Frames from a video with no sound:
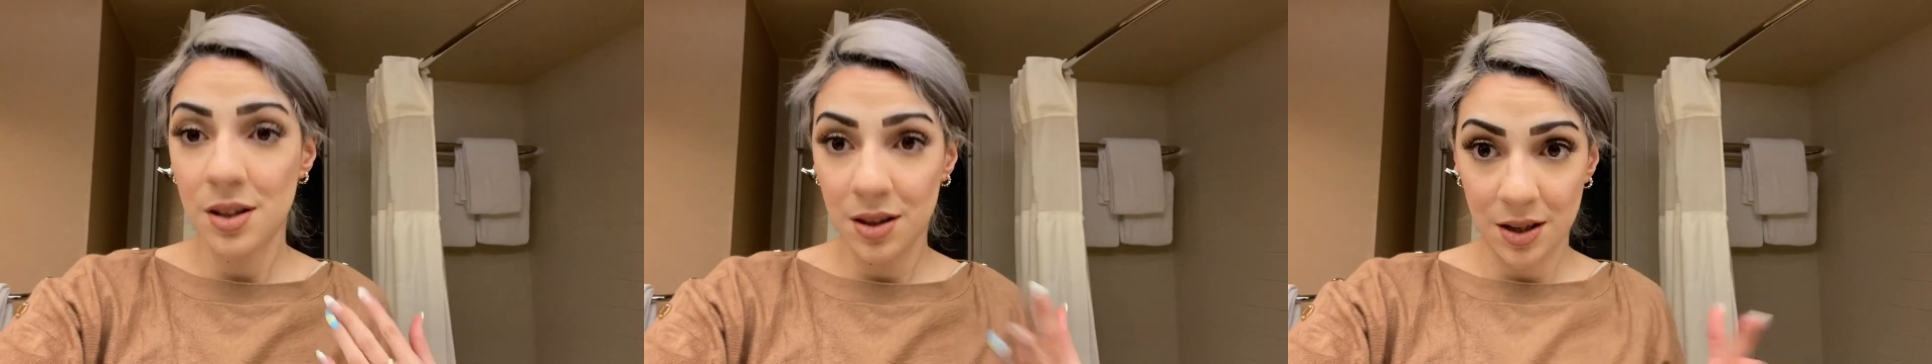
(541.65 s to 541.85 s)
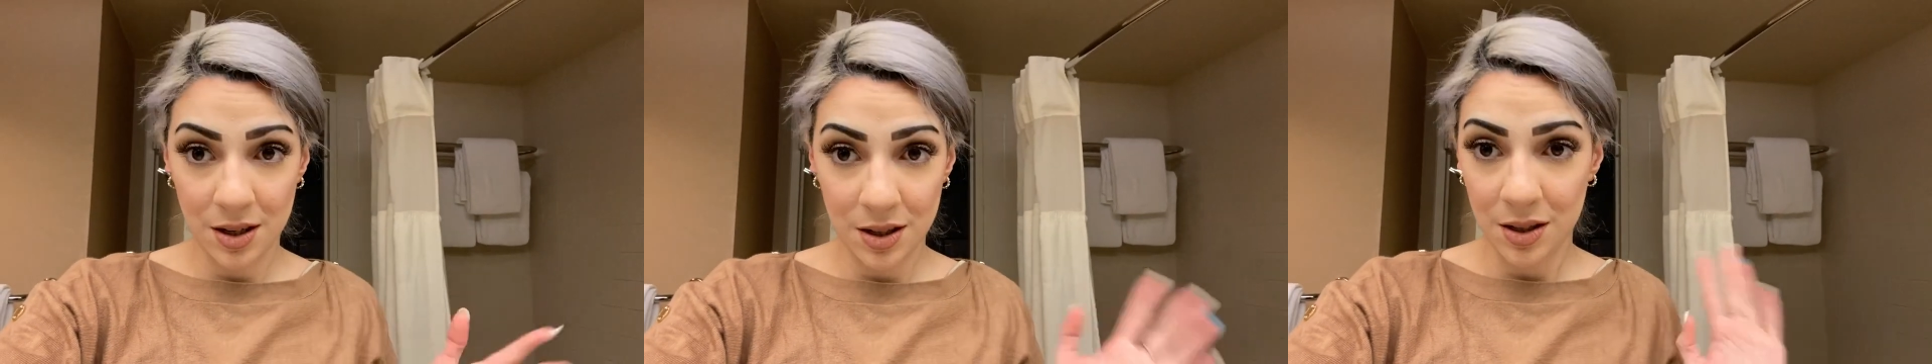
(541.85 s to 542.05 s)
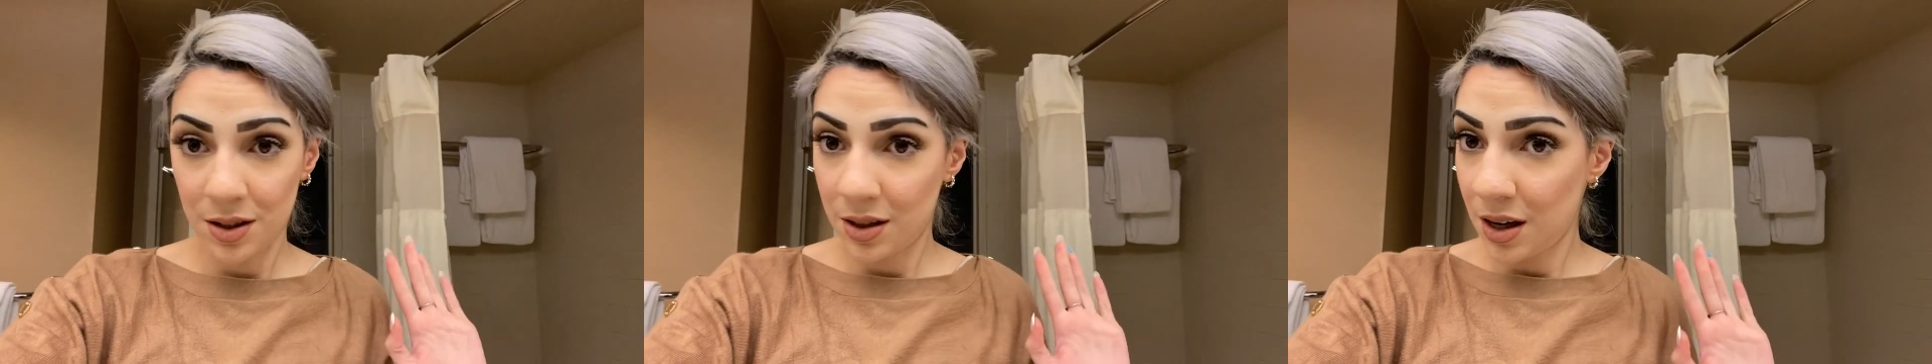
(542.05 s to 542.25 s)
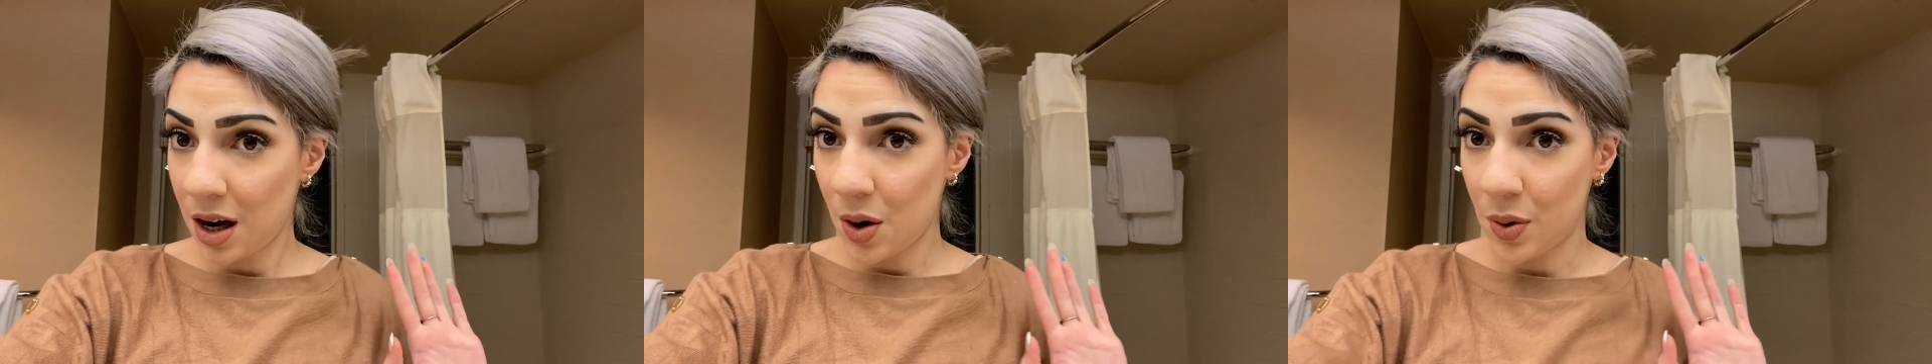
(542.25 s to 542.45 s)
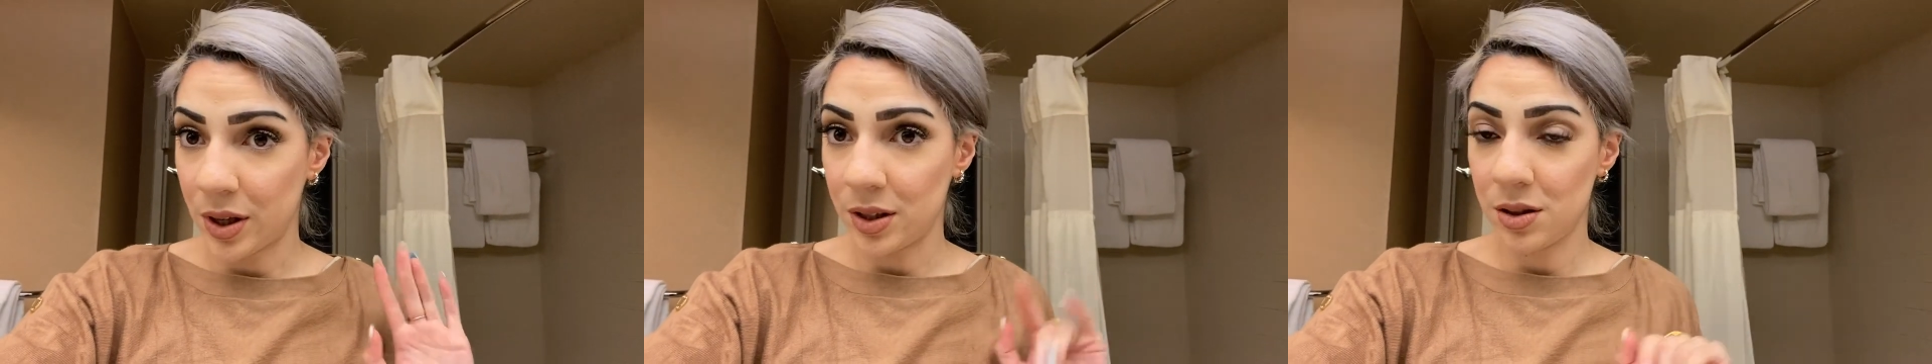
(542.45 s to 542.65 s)
and then I
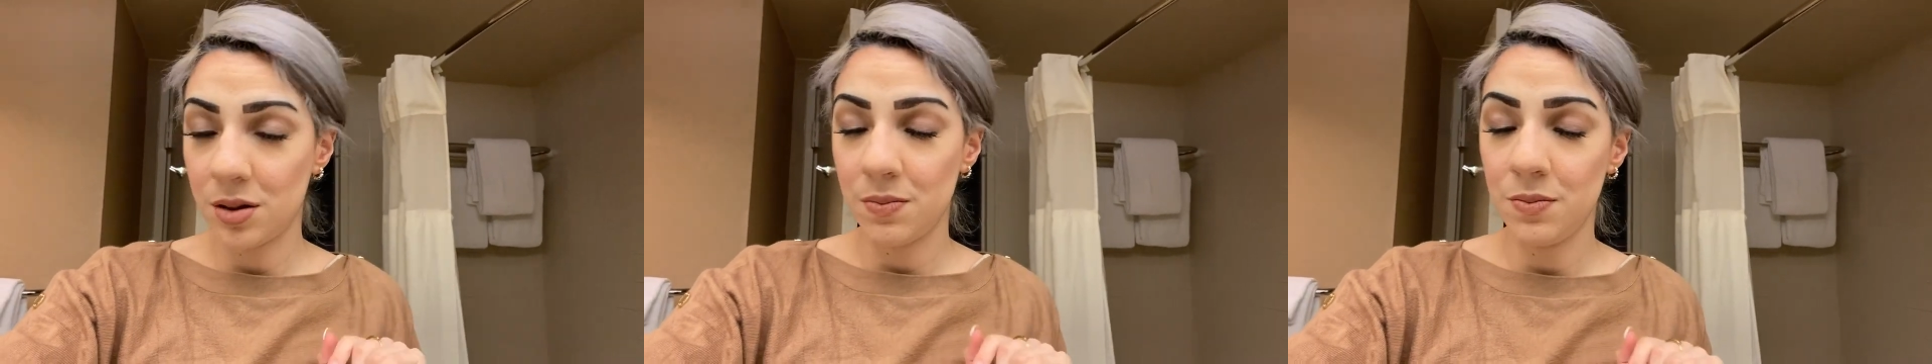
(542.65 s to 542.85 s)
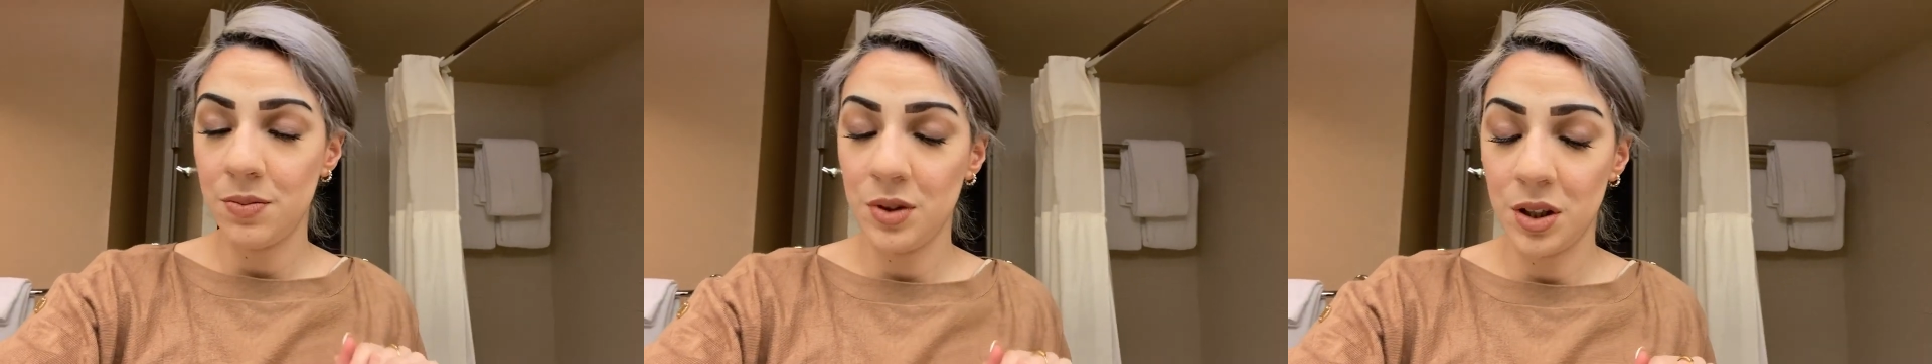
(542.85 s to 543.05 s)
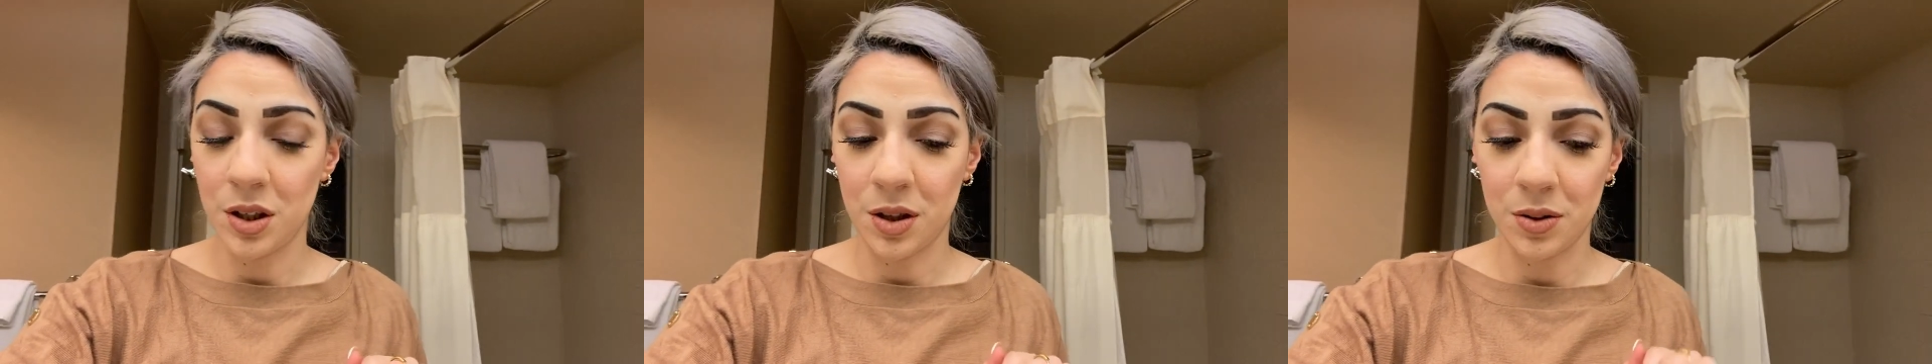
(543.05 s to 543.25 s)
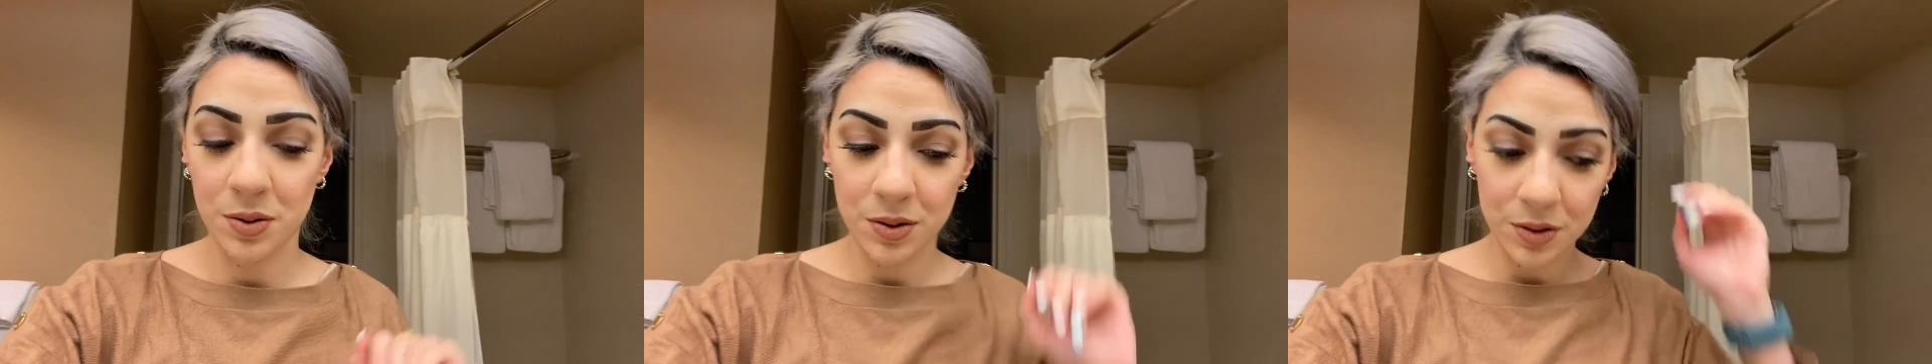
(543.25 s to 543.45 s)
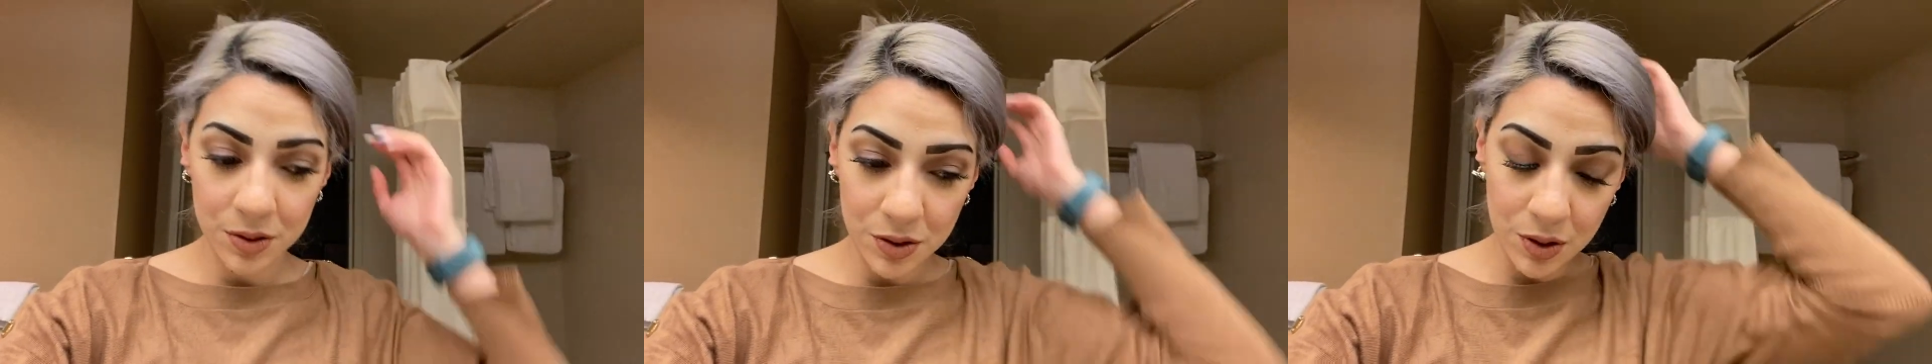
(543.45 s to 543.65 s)
went, you know,
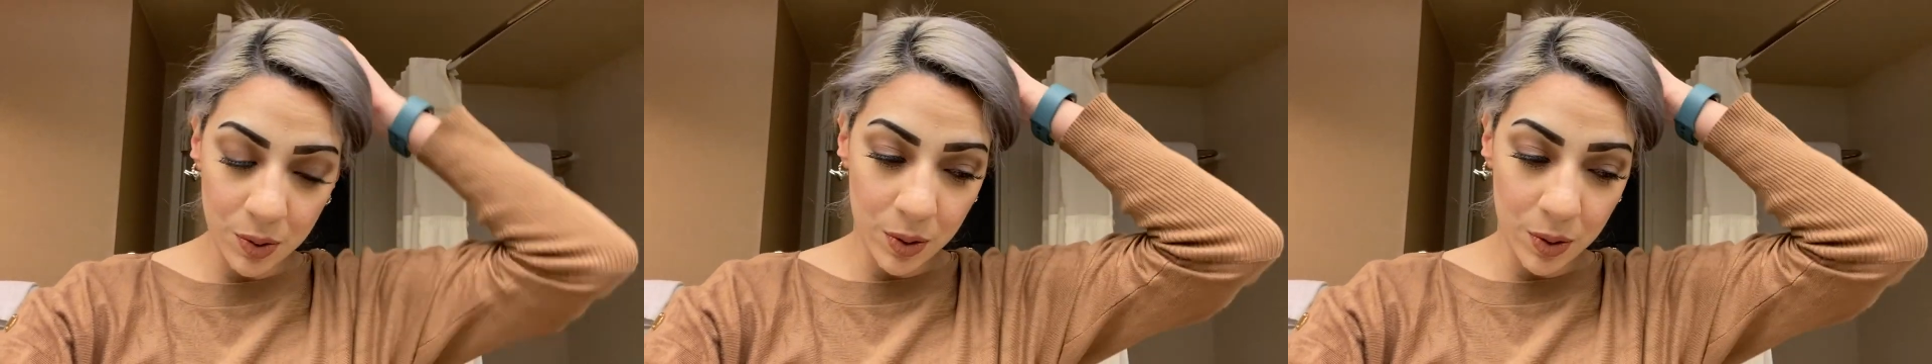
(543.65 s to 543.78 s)
to